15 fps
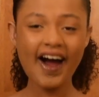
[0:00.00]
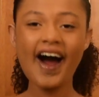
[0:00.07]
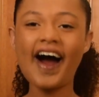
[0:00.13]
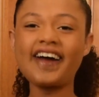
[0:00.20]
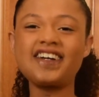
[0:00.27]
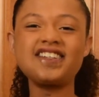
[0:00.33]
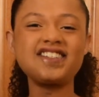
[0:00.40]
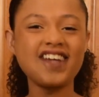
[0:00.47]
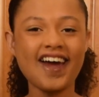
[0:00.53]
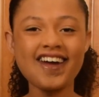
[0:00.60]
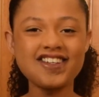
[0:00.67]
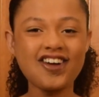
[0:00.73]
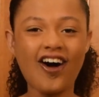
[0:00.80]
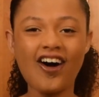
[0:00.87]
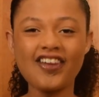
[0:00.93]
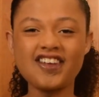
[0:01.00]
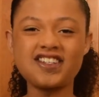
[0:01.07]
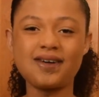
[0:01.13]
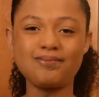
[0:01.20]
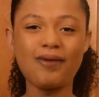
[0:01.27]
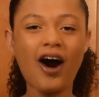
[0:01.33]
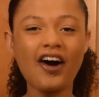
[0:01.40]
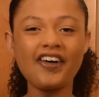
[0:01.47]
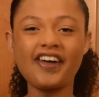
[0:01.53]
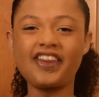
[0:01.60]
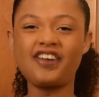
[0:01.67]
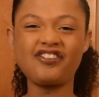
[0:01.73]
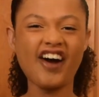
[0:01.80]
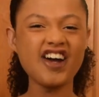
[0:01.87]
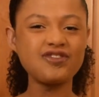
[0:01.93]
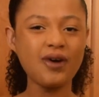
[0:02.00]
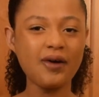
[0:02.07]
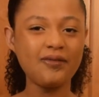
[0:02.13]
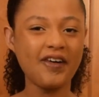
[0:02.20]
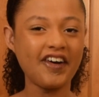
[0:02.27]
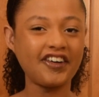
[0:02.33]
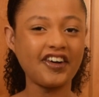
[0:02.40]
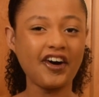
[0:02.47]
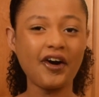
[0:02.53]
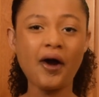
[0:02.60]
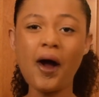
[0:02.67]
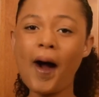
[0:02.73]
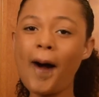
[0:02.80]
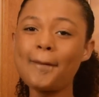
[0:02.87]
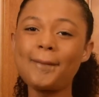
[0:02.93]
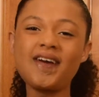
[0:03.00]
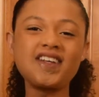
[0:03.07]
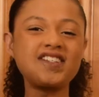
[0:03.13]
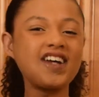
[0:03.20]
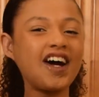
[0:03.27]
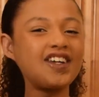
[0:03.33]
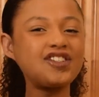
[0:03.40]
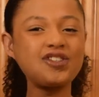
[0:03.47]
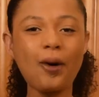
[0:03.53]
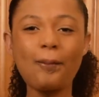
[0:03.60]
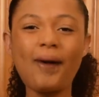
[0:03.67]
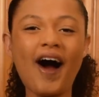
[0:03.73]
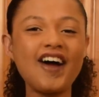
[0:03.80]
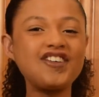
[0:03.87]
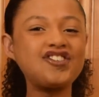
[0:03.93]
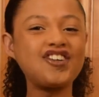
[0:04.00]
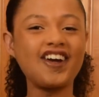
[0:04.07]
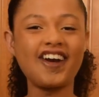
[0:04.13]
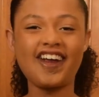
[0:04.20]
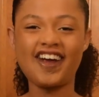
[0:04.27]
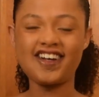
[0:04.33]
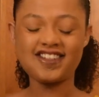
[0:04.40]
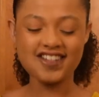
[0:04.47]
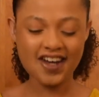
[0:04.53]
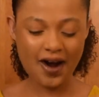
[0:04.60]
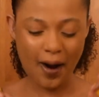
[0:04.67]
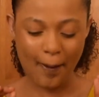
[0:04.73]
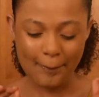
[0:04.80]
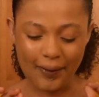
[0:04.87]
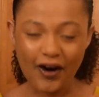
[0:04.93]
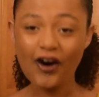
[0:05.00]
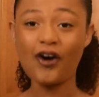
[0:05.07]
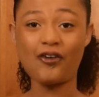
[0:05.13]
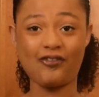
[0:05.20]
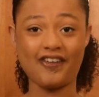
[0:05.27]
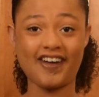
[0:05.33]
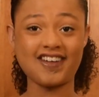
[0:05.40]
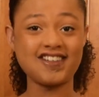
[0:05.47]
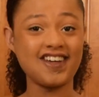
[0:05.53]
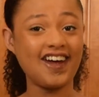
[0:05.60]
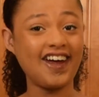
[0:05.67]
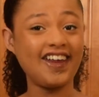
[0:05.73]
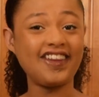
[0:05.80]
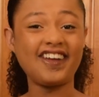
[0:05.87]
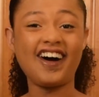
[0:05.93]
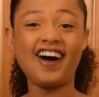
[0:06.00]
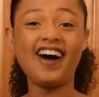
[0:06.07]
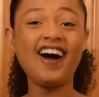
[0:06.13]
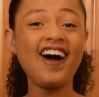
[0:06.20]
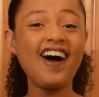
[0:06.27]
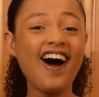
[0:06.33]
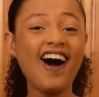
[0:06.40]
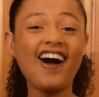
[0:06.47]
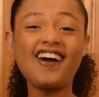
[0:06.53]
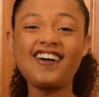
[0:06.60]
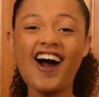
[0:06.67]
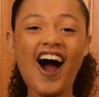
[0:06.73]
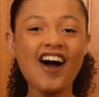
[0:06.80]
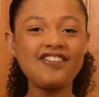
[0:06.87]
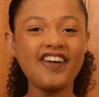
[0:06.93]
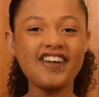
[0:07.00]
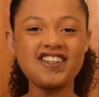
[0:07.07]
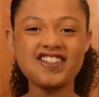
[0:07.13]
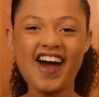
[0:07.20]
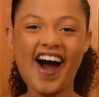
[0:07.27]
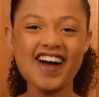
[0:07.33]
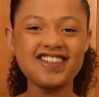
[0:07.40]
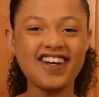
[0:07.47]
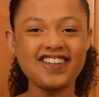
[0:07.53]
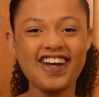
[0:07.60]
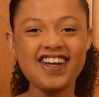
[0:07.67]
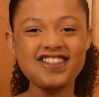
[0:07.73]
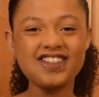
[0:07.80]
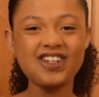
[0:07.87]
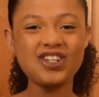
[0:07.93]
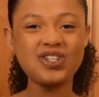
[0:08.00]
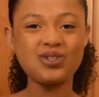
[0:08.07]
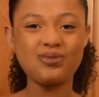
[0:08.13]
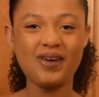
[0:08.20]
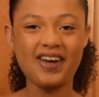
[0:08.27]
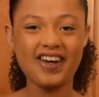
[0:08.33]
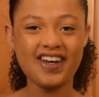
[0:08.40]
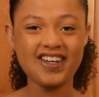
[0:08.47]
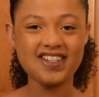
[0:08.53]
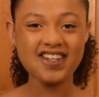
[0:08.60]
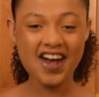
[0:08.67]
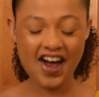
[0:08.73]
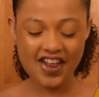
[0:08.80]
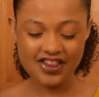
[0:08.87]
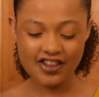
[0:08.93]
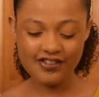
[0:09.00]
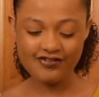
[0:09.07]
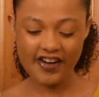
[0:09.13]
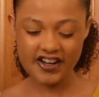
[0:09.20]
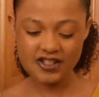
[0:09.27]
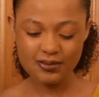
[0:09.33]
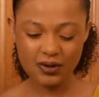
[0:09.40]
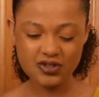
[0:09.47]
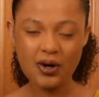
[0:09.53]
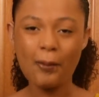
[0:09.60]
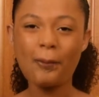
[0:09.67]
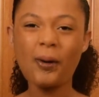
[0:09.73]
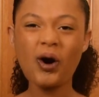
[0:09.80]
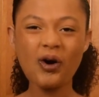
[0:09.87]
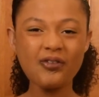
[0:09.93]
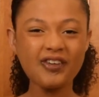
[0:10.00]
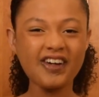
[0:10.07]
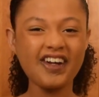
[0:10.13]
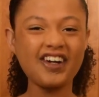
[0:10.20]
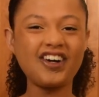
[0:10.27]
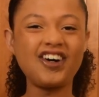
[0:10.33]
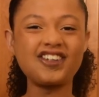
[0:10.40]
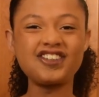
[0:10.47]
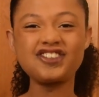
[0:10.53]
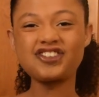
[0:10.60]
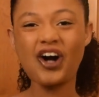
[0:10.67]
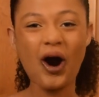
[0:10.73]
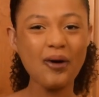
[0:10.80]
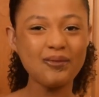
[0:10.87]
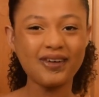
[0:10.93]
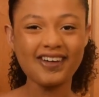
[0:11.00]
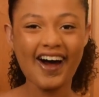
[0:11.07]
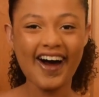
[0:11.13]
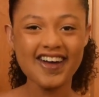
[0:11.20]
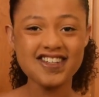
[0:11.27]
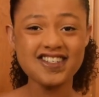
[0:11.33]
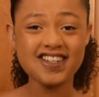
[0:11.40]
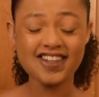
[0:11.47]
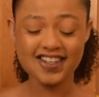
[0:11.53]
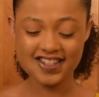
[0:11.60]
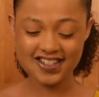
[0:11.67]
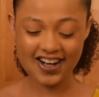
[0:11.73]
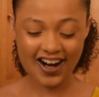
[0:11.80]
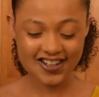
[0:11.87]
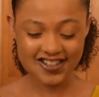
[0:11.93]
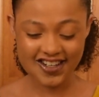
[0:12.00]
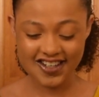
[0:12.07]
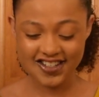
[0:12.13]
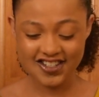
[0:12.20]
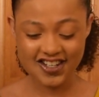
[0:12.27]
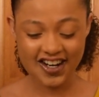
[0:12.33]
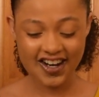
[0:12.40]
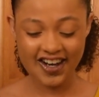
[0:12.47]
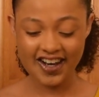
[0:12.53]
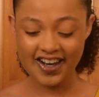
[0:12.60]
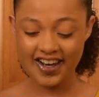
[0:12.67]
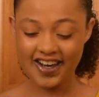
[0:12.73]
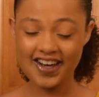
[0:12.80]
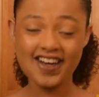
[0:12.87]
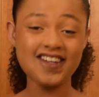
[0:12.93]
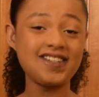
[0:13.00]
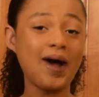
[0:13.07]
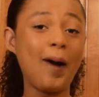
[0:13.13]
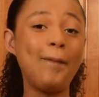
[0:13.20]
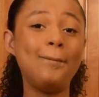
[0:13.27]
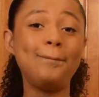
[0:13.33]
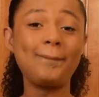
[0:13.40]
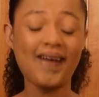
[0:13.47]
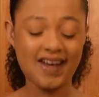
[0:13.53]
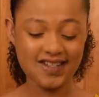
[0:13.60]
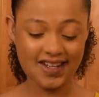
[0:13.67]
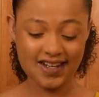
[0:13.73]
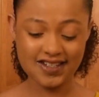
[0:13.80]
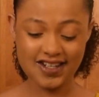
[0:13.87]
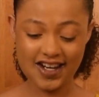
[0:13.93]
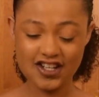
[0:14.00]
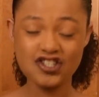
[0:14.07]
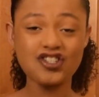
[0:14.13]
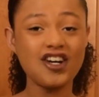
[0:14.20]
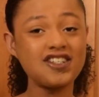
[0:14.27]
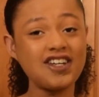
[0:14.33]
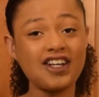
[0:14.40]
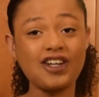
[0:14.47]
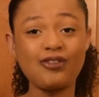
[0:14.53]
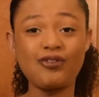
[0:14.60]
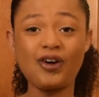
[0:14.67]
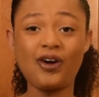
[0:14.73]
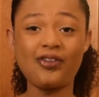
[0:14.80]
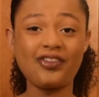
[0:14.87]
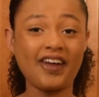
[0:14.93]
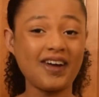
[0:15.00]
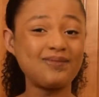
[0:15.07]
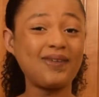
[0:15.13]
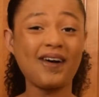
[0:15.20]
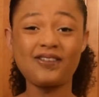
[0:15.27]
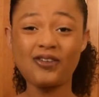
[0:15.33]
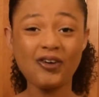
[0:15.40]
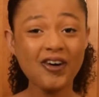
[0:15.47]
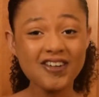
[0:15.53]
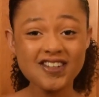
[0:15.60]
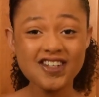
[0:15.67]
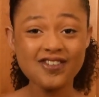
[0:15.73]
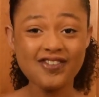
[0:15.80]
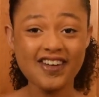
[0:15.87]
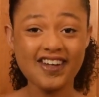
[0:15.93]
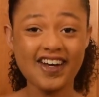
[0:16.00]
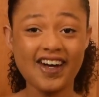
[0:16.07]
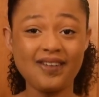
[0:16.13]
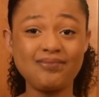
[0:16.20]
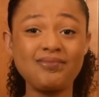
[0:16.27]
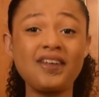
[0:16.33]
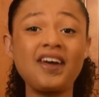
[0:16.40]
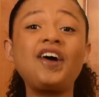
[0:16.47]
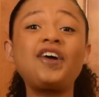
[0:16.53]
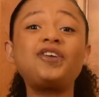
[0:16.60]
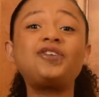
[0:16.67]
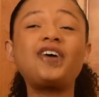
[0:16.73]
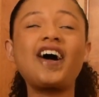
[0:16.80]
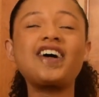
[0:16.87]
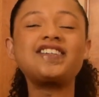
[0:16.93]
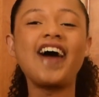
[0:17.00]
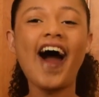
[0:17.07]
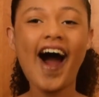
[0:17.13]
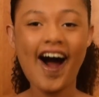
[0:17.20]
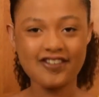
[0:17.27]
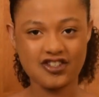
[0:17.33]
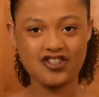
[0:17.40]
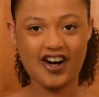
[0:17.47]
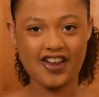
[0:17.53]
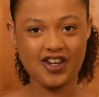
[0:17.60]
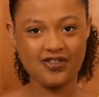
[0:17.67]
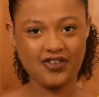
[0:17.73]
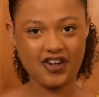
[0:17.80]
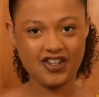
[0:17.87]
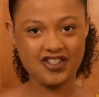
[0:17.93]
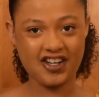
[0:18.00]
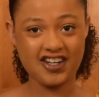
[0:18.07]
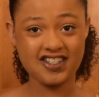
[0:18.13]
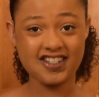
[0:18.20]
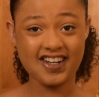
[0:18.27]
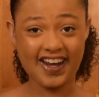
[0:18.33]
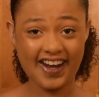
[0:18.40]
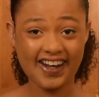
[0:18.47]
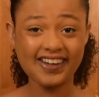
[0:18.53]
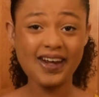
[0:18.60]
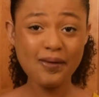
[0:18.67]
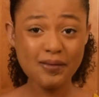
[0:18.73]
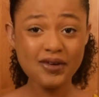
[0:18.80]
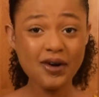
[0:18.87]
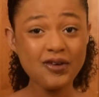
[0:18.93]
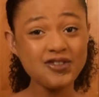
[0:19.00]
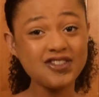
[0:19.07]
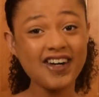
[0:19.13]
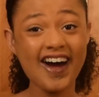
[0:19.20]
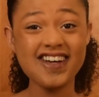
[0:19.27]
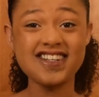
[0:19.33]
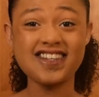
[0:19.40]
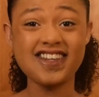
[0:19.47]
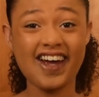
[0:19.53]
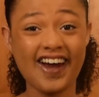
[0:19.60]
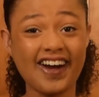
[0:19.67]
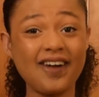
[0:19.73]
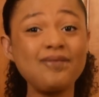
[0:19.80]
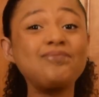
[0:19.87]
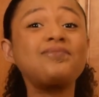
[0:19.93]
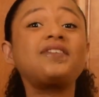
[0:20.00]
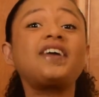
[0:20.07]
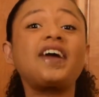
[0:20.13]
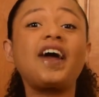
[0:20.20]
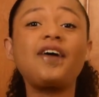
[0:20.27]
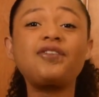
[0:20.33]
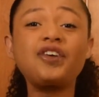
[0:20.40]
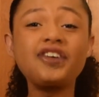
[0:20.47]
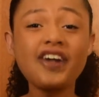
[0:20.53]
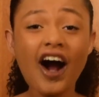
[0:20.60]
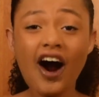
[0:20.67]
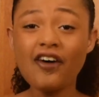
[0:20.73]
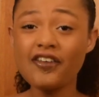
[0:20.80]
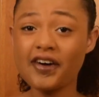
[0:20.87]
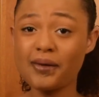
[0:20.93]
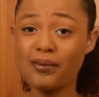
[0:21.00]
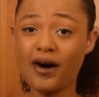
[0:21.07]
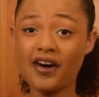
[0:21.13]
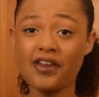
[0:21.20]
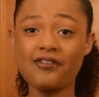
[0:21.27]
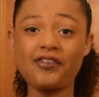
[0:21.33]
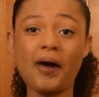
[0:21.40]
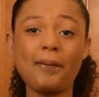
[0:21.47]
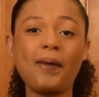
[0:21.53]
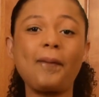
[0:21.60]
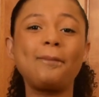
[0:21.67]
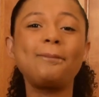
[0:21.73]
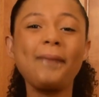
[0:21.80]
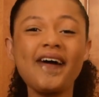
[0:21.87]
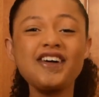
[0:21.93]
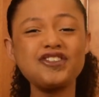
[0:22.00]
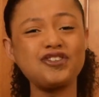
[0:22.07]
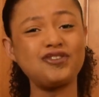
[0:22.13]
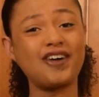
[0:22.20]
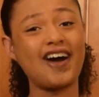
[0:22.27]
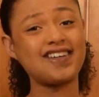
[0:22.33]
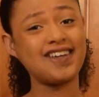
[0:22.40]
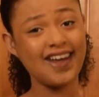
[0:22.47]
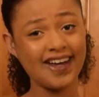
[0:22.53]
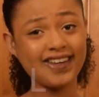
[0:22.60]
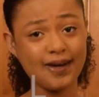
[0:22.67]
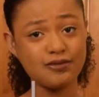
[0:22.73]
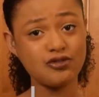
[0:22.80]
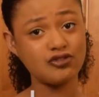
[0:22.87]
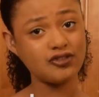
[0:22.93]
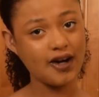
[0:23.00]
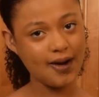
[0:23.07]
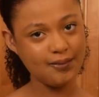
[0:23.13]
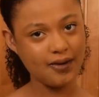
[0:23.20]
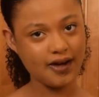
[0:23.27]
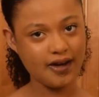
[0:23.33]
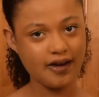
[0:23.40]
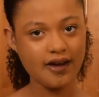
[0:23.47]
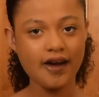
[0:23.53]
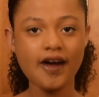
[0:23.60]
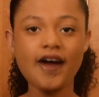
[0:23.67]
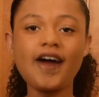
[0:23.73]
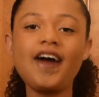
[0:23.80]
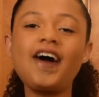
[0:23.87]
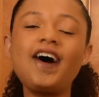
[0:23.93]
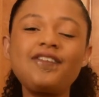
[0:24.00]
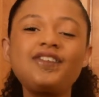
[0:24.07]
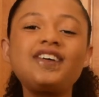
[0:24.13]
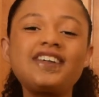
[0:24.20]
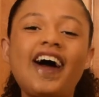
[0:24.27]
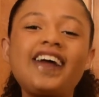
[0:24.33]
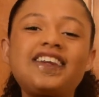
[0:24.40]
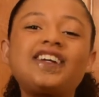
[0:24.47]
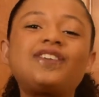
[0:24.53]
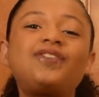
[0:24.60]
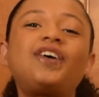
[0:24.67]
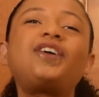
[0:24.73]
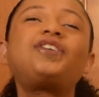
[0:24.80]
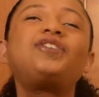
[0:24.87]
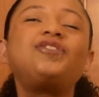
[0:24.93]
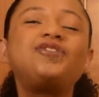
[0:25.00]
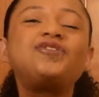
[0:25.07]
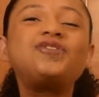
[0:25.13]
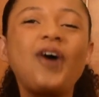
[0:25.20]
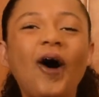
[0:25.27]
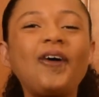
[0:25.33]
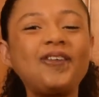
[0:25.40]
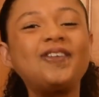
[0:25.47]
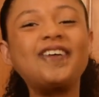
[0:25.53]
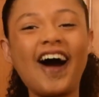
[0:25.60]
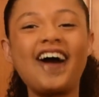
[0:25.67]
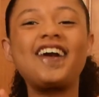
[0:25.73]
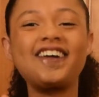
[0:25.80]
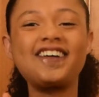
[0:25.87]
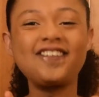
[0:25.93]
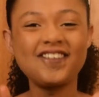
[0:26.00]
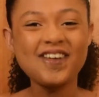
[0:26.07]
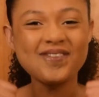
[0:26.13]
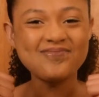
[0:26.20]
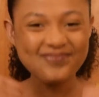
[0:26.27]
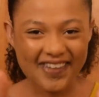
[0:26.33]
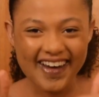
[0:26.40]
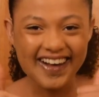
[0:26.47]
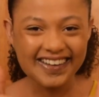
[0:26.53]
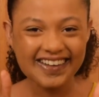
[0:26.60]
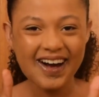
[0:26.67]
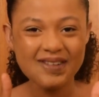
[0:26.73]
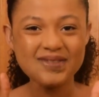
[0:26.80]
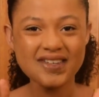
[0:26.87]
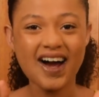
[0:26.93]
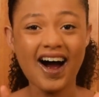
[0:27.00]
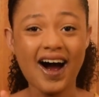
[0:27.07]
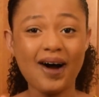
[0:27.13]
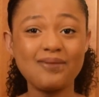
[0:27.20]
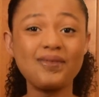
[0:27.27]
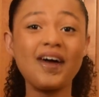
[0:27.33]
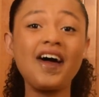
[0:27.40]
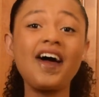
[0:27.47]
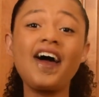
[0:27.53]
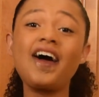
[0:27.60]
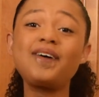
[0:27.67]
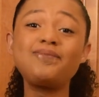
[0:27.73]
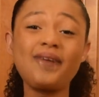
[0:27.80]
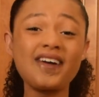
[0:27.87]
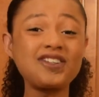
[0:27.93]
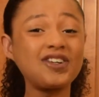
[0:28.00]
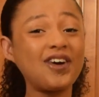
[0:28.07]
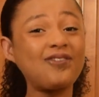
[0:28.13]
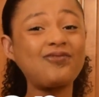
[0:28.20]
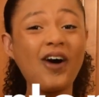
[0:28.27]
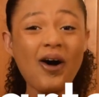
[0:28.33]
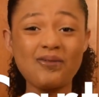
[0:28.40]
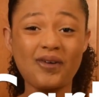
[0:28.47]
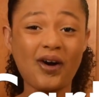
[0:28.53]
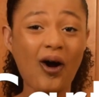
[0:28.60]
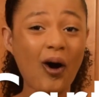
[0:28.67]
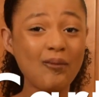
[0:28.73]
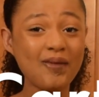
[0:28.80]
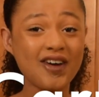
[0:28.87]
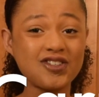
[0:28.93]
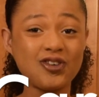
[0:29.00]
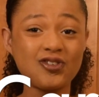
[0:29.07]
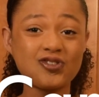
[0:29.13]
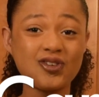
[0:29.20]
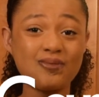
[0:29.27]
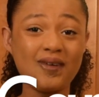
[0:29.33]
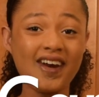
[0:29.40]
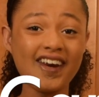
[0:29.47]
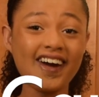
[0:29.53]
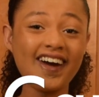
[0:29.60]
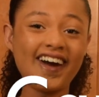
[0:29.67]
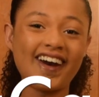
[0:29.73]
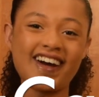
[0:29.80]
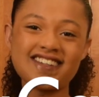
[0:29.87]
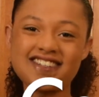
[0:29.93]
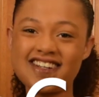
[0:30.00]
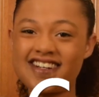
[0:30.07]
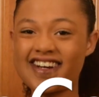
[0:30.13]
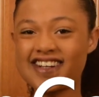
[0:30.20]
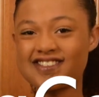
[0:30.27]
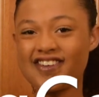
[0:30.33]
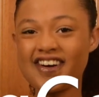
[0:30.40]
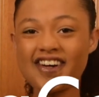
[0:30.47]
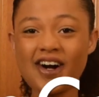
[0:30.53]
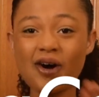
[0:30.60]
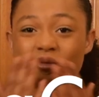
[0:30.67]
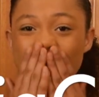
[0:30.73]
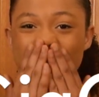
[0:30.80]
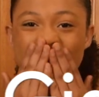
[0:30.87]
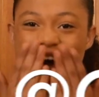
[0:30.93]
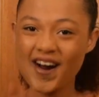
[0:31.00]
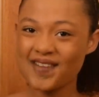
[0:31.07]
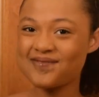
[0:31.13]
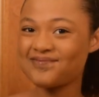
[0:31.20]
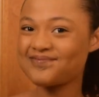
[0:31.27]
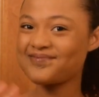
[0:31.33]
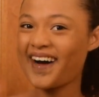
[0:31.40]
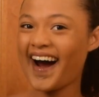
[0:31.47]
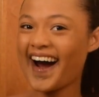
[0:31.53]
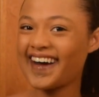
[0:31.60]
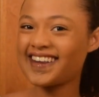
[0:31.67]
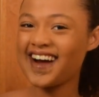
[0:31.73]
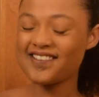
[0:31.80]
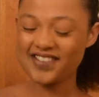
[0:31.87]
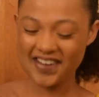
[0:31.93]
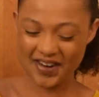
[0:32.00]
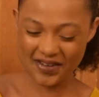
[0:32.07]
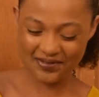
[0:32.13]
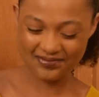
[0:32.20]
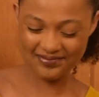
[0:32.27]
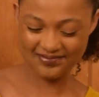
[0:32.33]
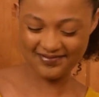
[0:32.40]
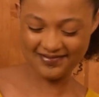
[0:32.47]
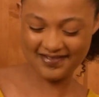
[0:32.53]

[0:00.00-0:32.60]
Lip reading: I can taste the tamari and the rice wine vinegar, but it's not so pungent. It's perfect. And the agave just adds that nice little sweetness. The vegetables are perfectly cooked and caramelized, and the sausage is amazing. It tastes just like the real thing, but of course it's vegan. You guys have to try this for your dinner tonight, and let me know what you guys think. If you're not already part of the family, make sure you guys hit that subscribe button. If you like this video, you know you gotta give it a big thumbs up. Make sure to follow me on all social media, and I'll see you next video. Bye, I love you.